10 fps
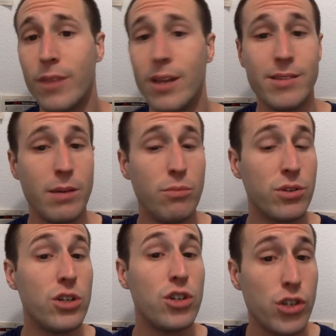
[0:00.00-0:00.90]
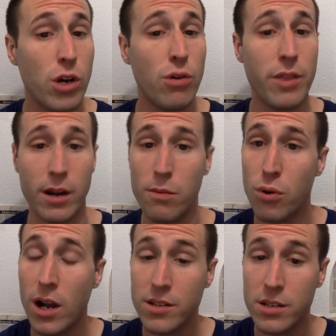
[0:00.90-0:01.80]
is able to show their
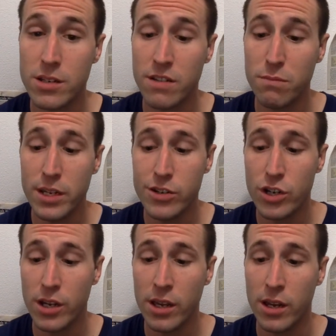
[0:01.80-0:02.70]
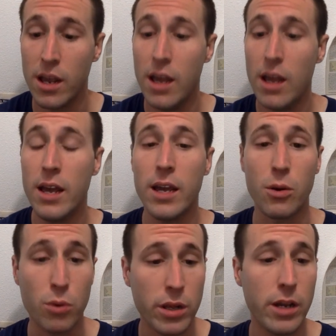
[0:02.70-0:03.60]
process of bleaching it, it
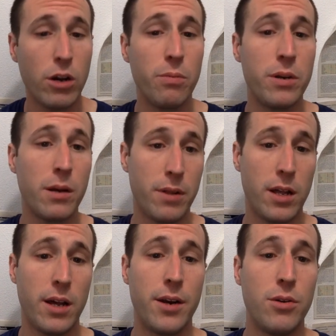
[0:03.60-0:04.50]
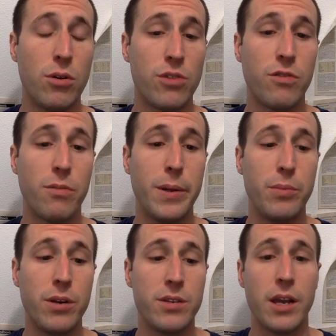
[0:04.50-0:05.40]
really opened up a lot of doors for
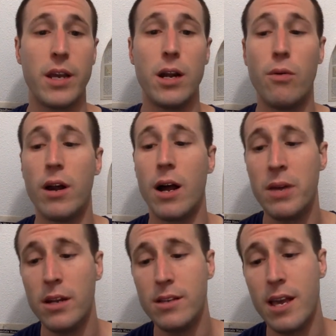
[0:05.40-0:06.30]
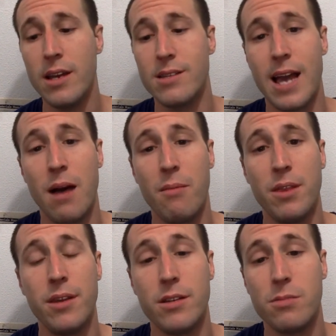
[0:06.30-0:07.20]
people to say, you know what, I'm going to take a stab
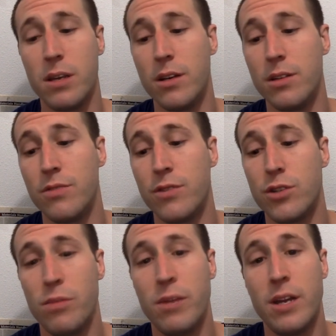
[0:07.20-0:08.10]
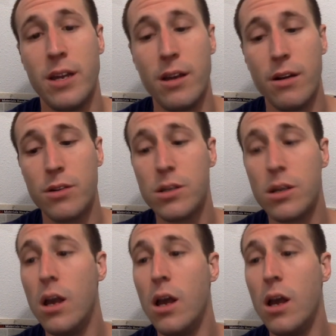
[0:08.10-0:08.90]
at this, because for so many years,